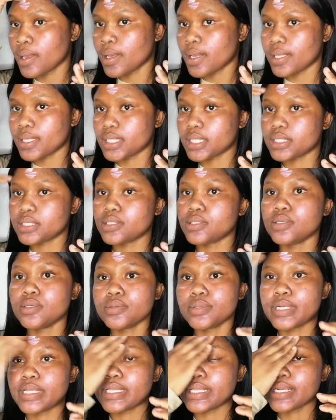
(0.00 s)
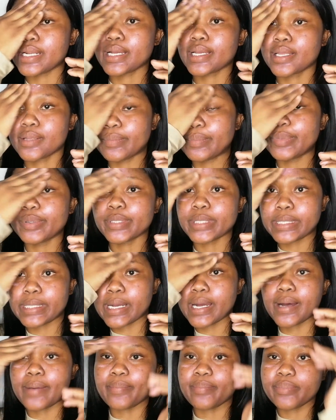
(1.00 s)
And there's no way that I can put it
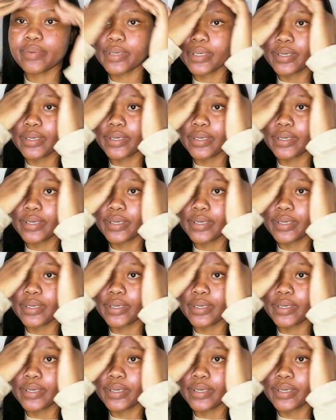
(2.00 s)
up.